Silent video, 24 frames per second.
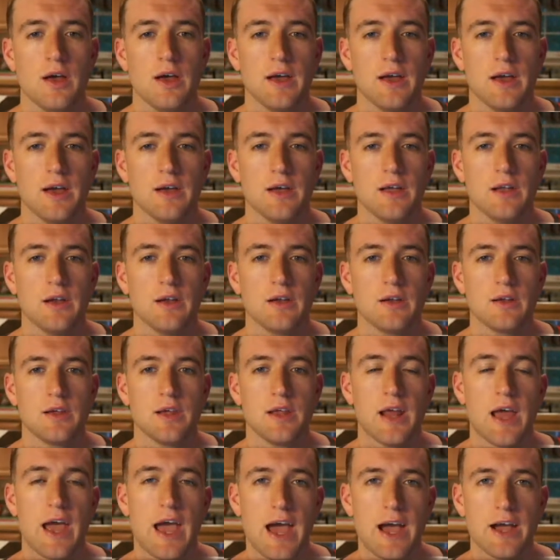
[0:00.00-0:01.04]
and
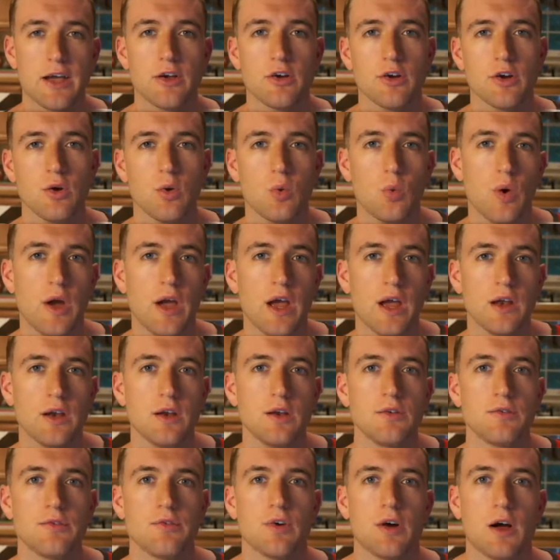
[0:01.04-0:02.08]
get an accurate
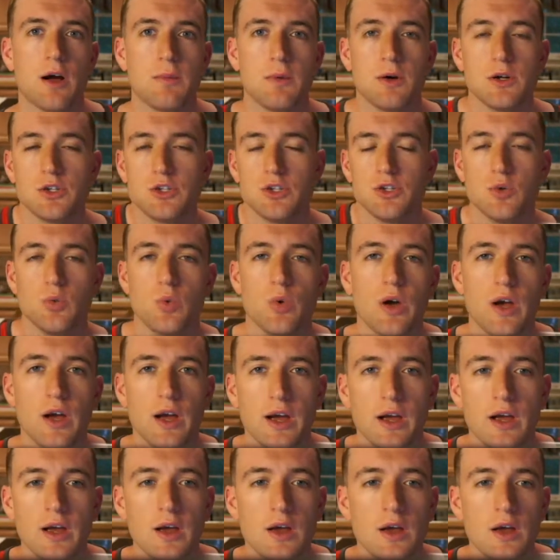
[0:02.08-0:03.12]
weight for how much you
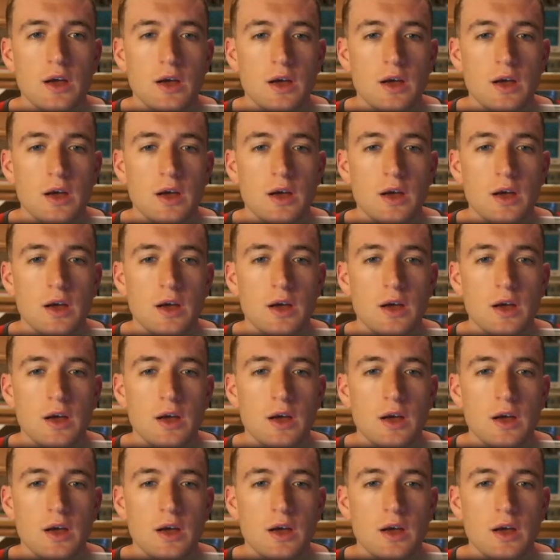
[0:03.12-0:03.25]
weigh